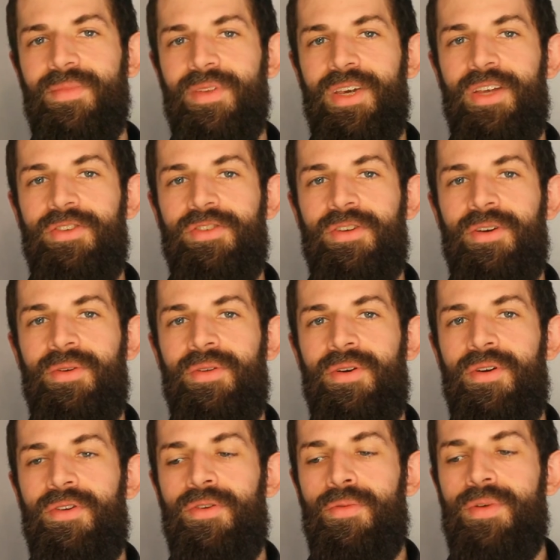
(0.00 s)
And so there
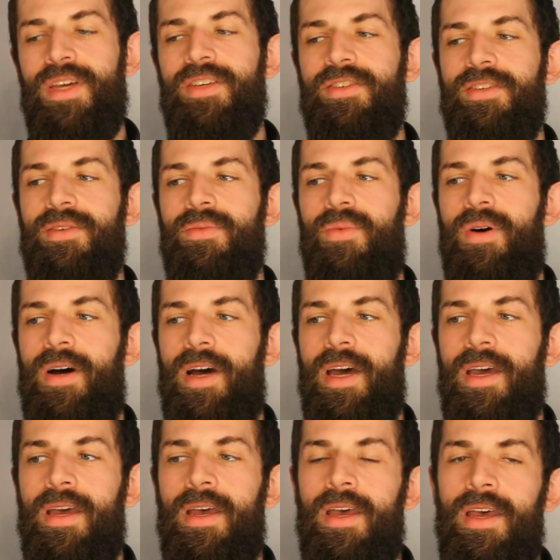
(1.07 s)
are a reason
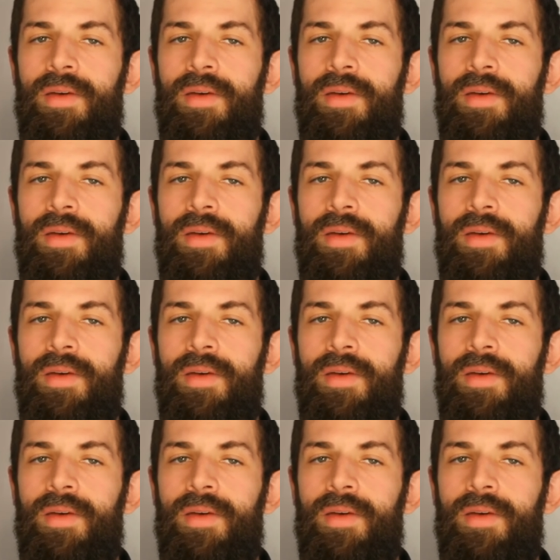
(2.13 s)
why